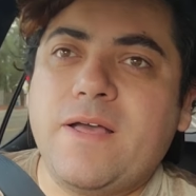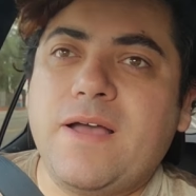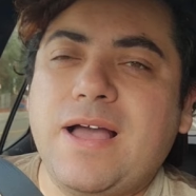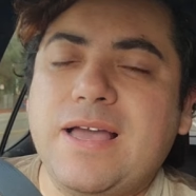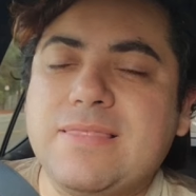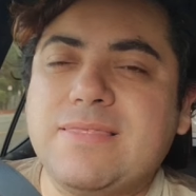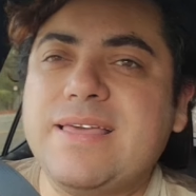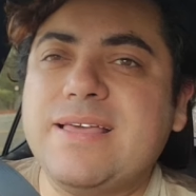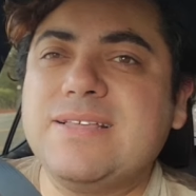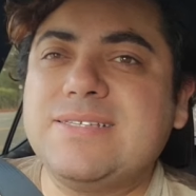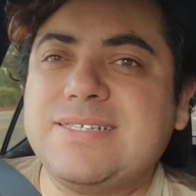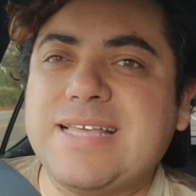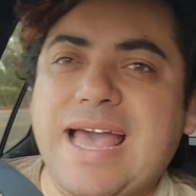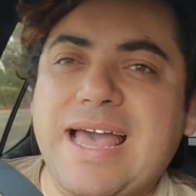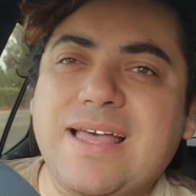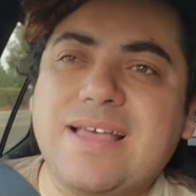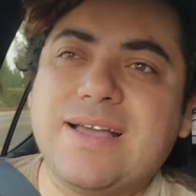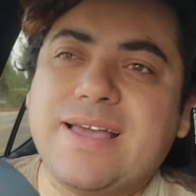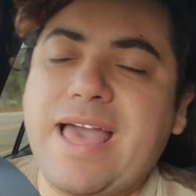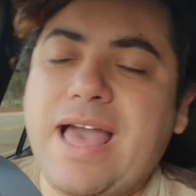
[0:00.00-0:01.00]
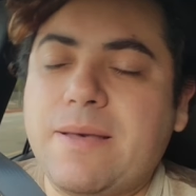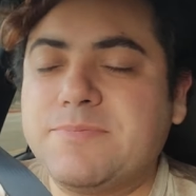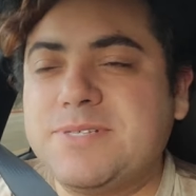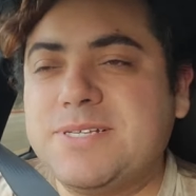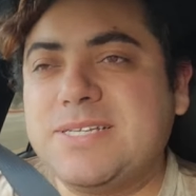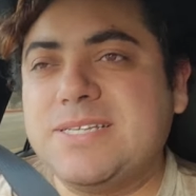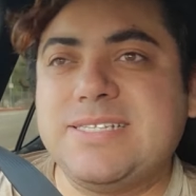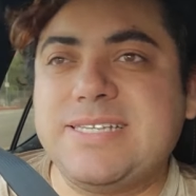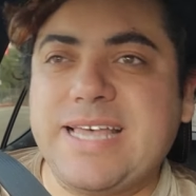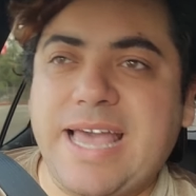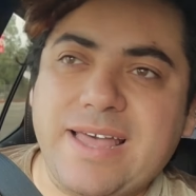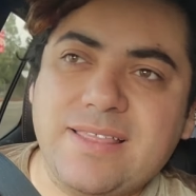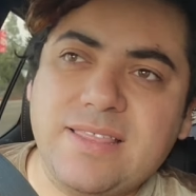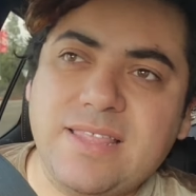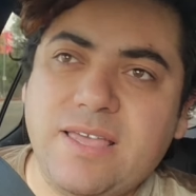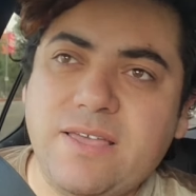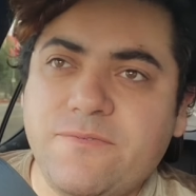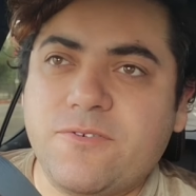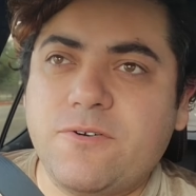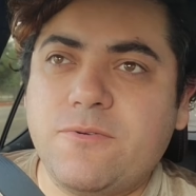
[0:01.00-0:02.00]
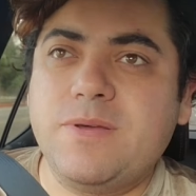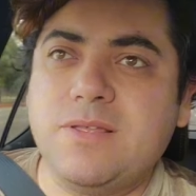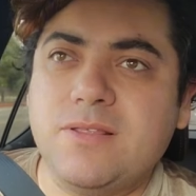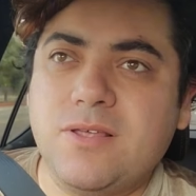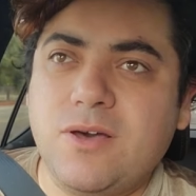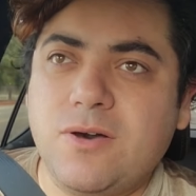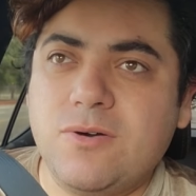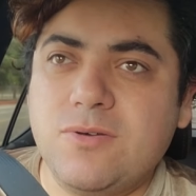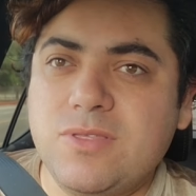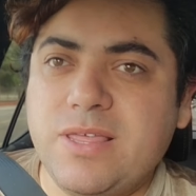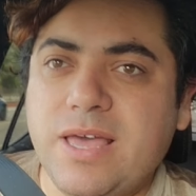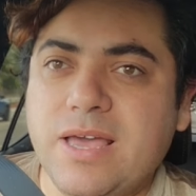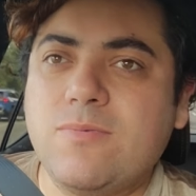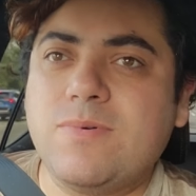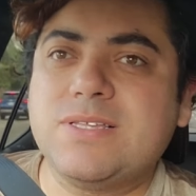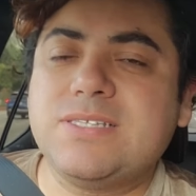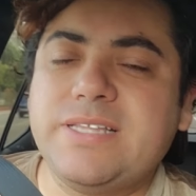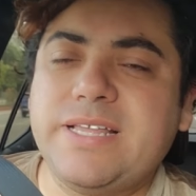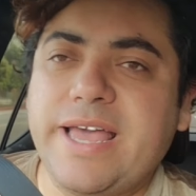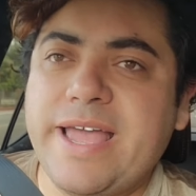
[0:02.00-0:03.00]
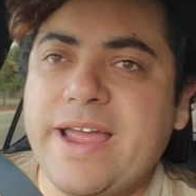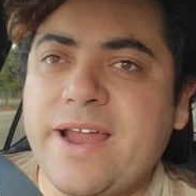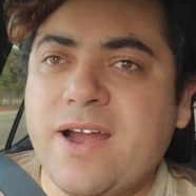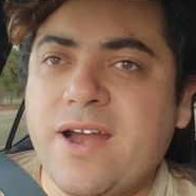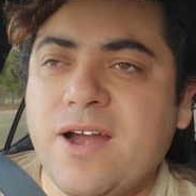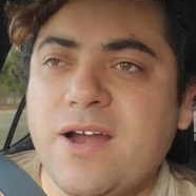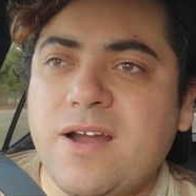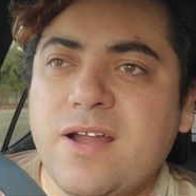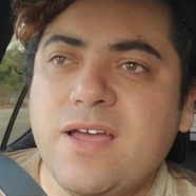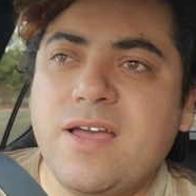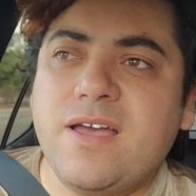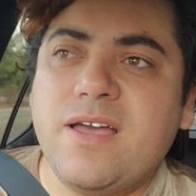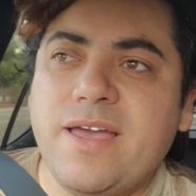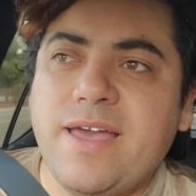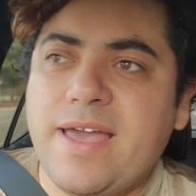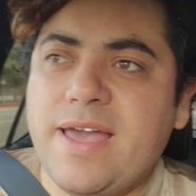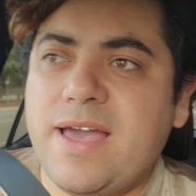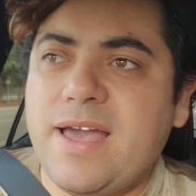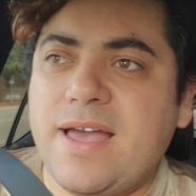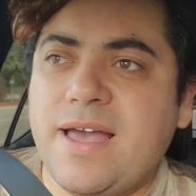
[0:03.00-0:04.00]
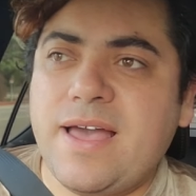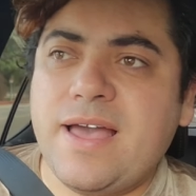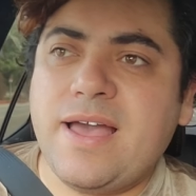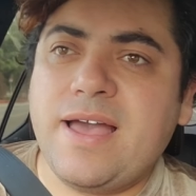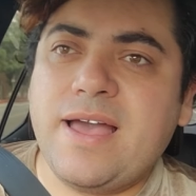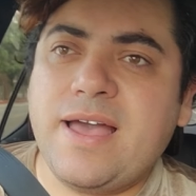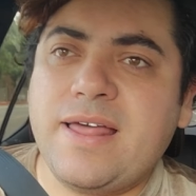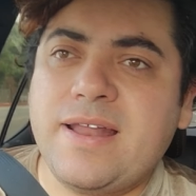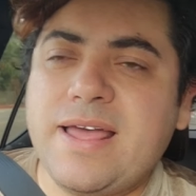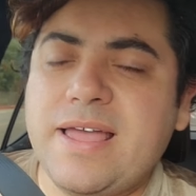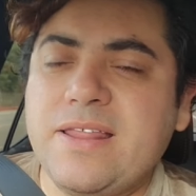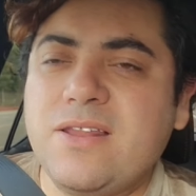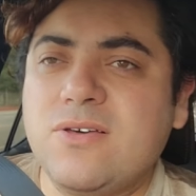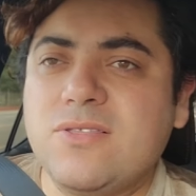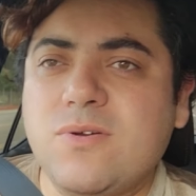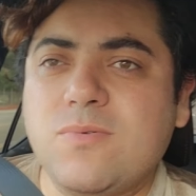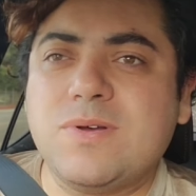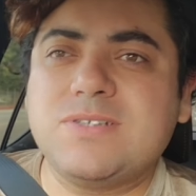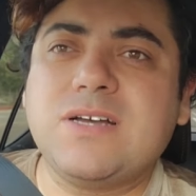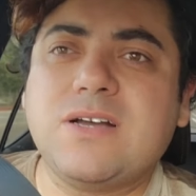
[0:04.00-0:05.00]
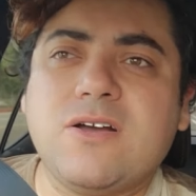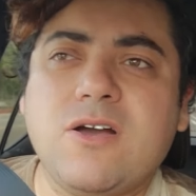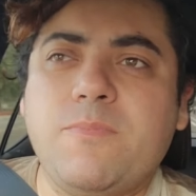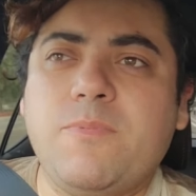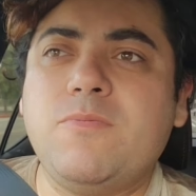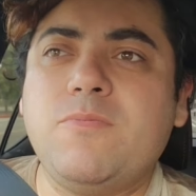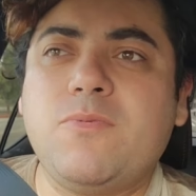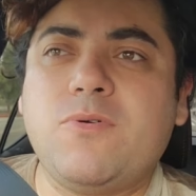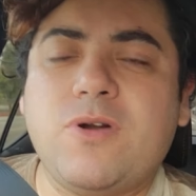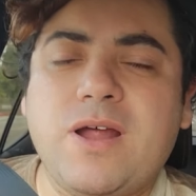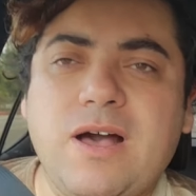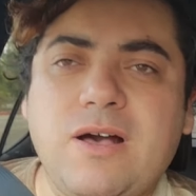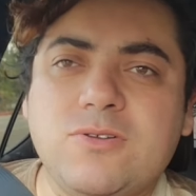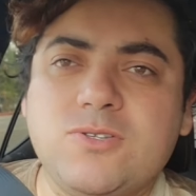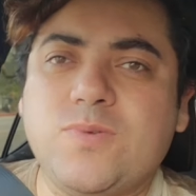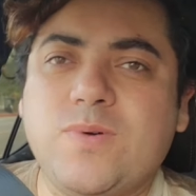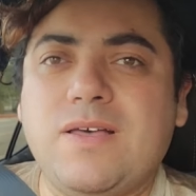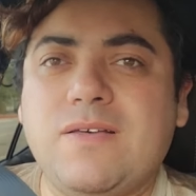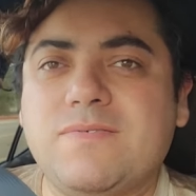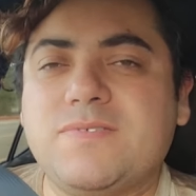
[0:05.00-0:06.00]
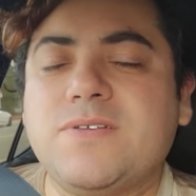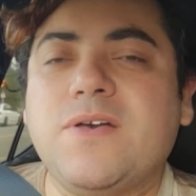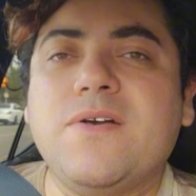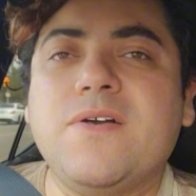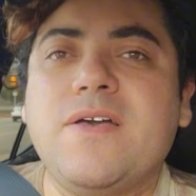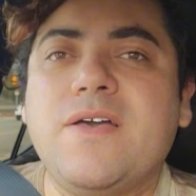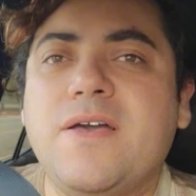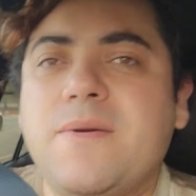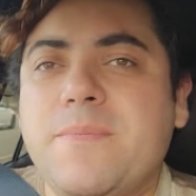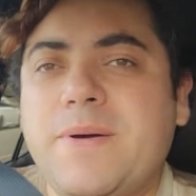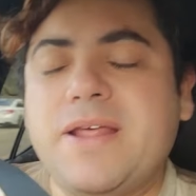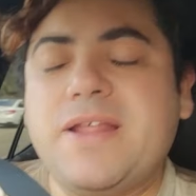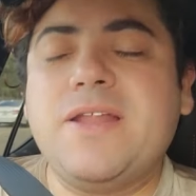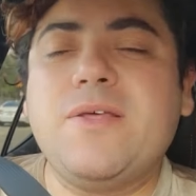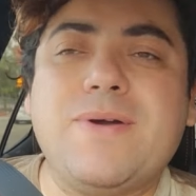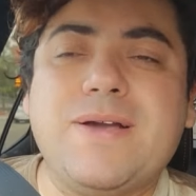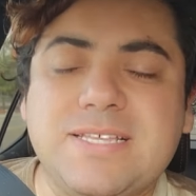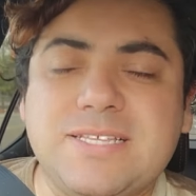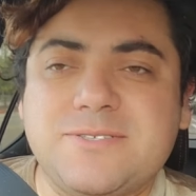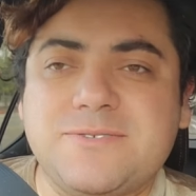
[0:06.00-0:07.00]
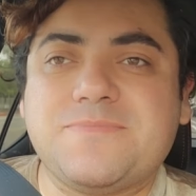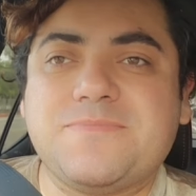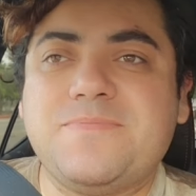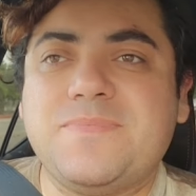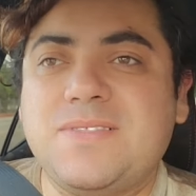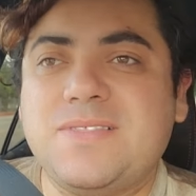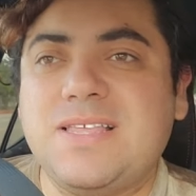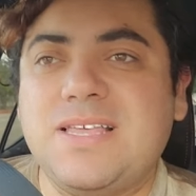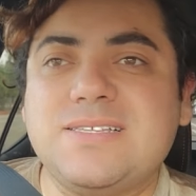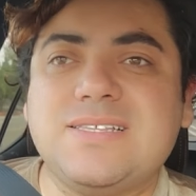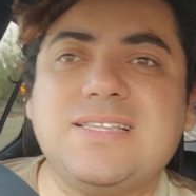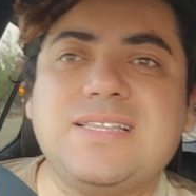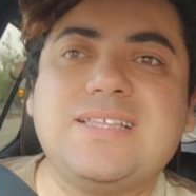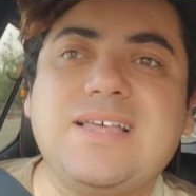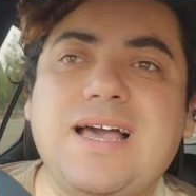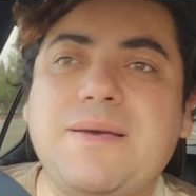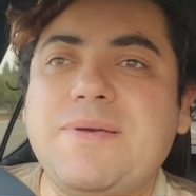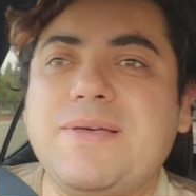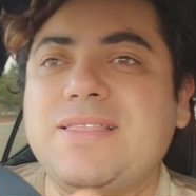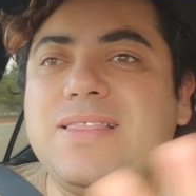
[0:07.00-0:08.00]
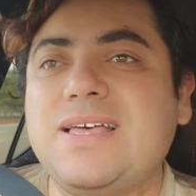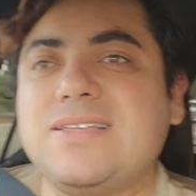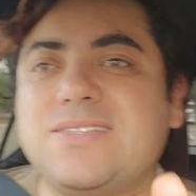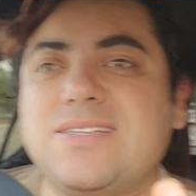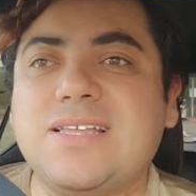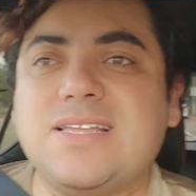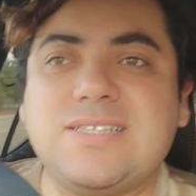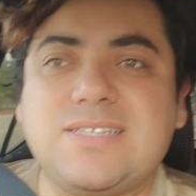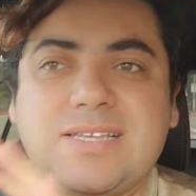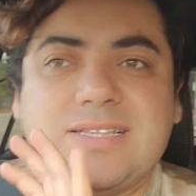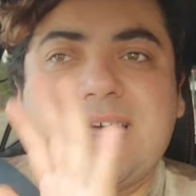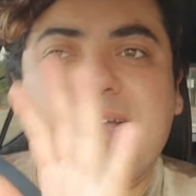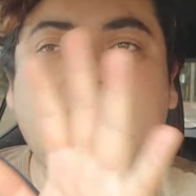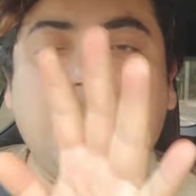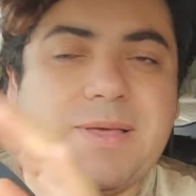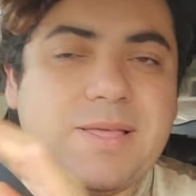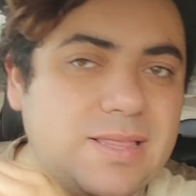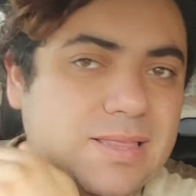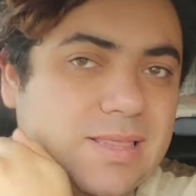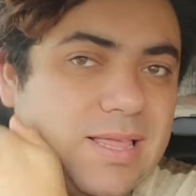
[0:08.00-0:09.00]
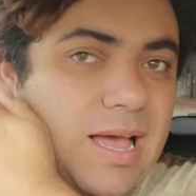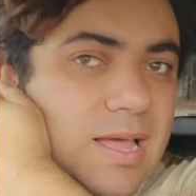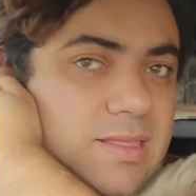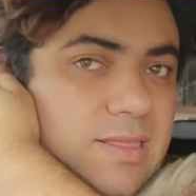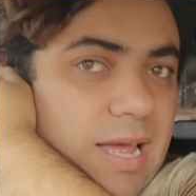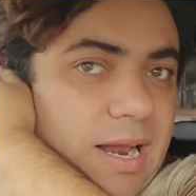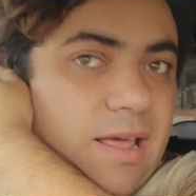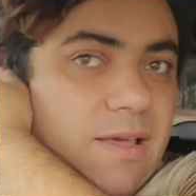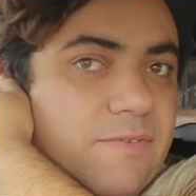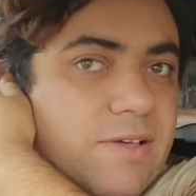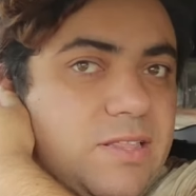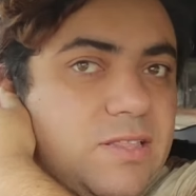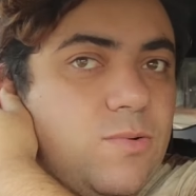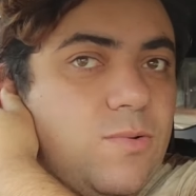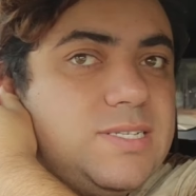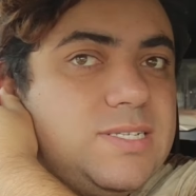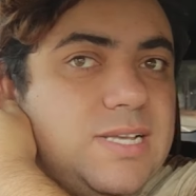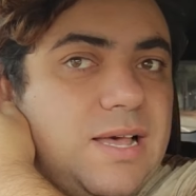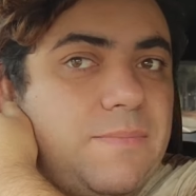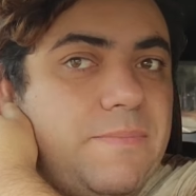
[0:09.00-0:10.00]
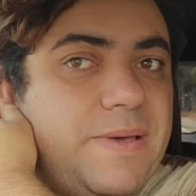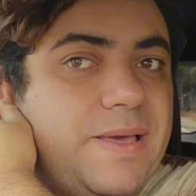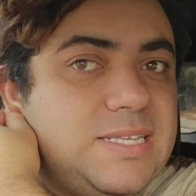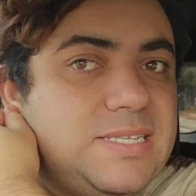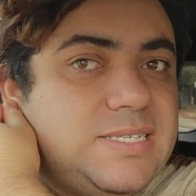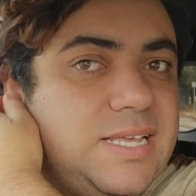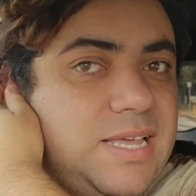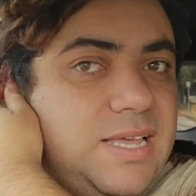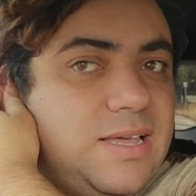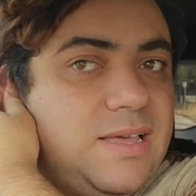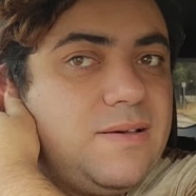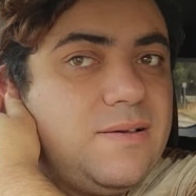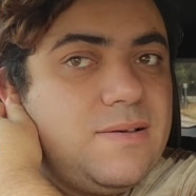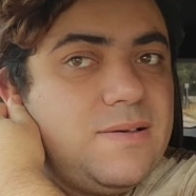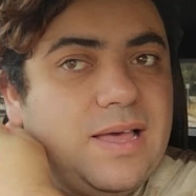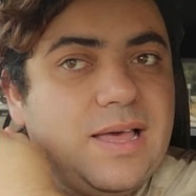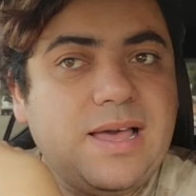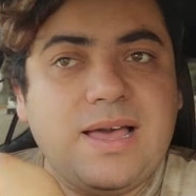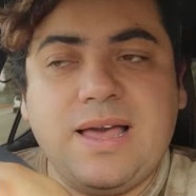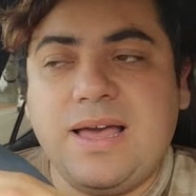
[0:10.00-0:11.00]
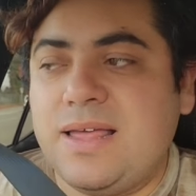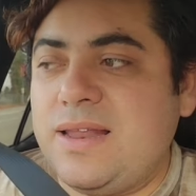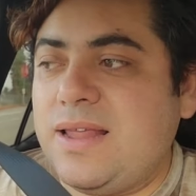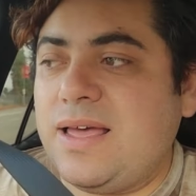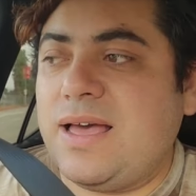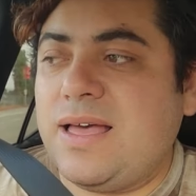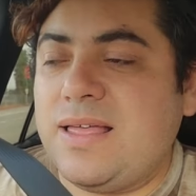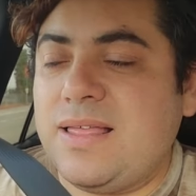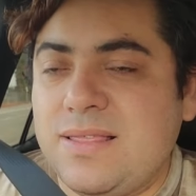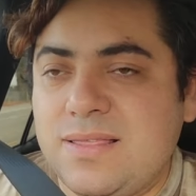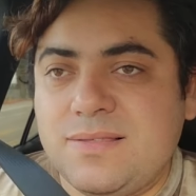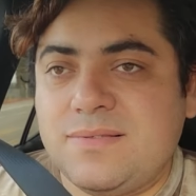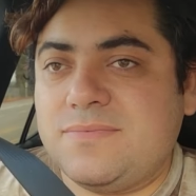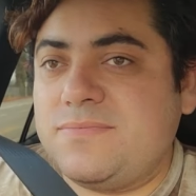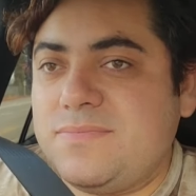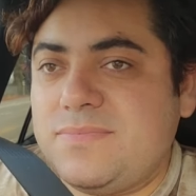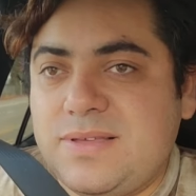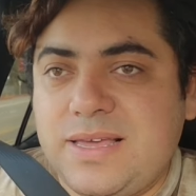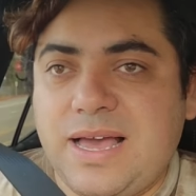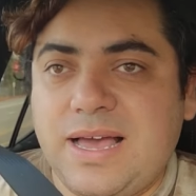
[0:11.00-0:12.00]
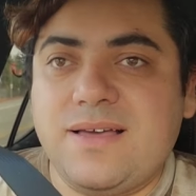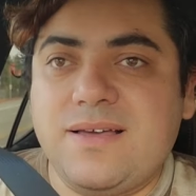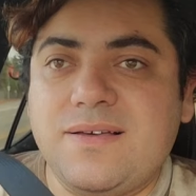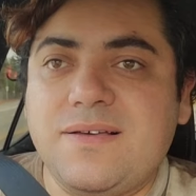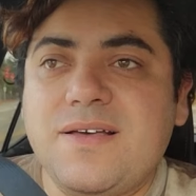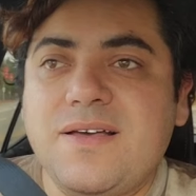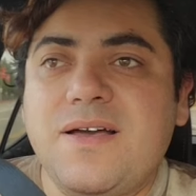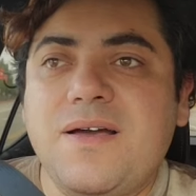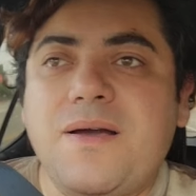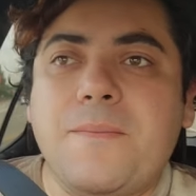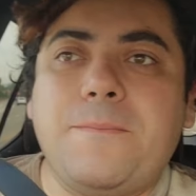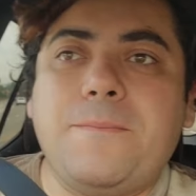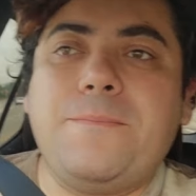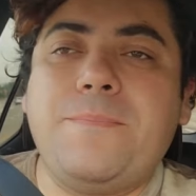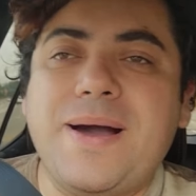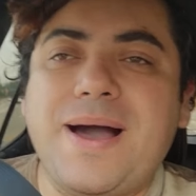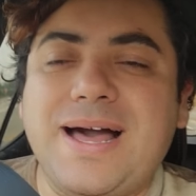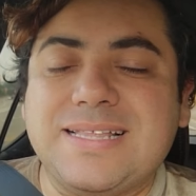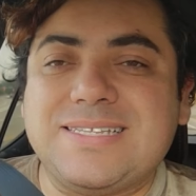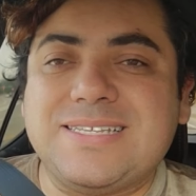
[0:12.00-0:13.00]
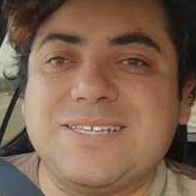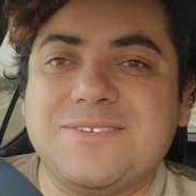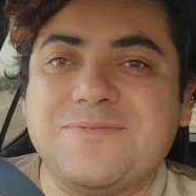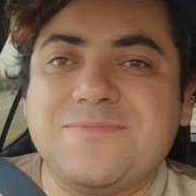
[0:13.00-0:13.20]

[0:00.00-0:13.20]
I think Sa Captain Sandy from Below Deck was there. And I know there was a couple more housewives. But anyways, this, I mean, that's not the tea. I mean, that, that event was amazing. And, and yeah. But